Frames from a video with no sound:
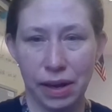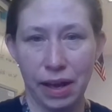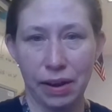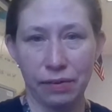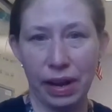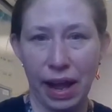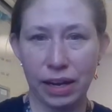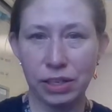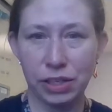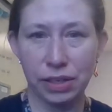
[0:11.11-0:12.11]
and
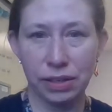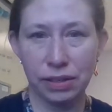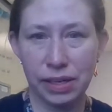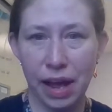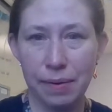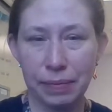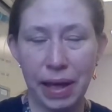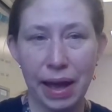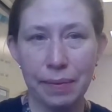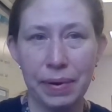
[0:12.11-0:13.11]
reaction time
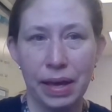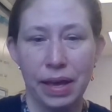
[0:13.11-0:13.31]
lab,